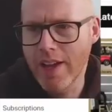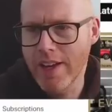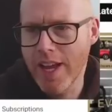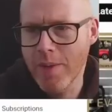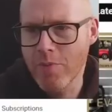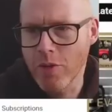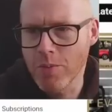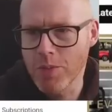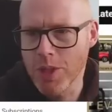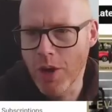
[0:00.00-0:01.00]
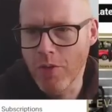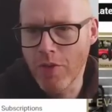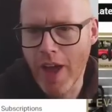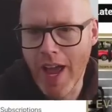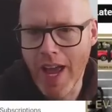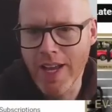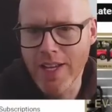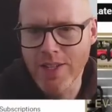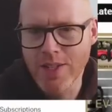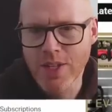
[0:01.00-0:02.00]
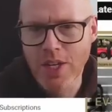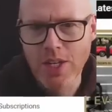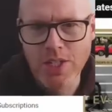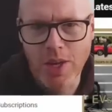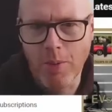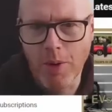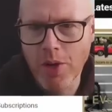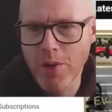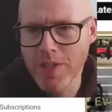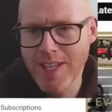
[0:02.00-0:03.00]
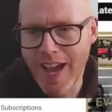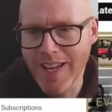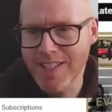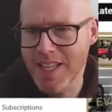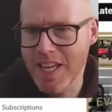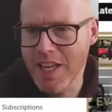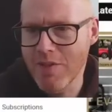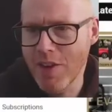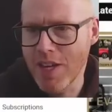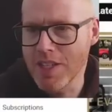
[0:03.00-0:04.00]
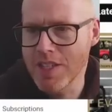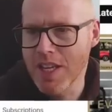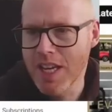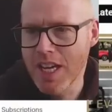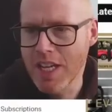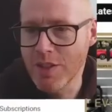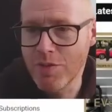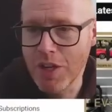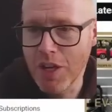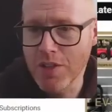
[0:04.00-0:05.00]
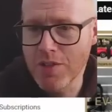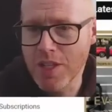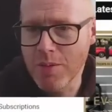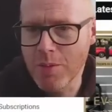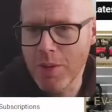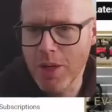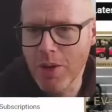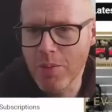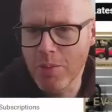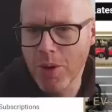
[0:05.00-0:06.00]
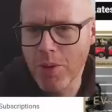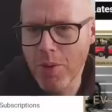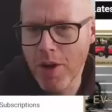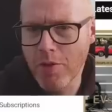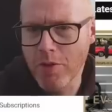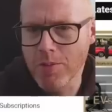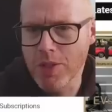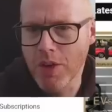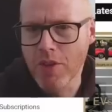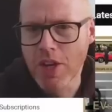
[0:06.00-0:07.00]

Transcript: name for himself as someone who attacks EVs, and his videos seem to be doing pretty well for himself.